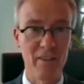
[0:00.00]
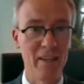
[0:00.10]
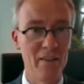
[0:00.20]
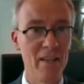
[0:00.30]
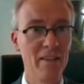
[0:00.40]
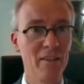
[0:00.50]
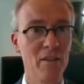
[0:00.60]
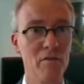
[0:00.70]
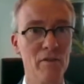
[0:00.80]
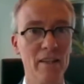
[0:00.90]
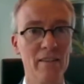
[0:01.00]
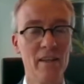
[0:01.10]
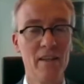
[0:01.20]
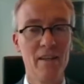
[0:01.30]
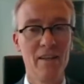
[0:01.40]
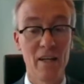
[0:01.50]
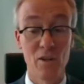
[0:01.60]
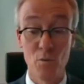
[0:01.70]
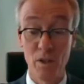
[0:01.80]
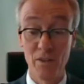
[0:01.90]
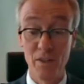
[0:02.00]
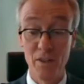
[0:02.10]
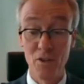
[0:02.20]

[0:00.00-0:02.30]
And I think that an event like the one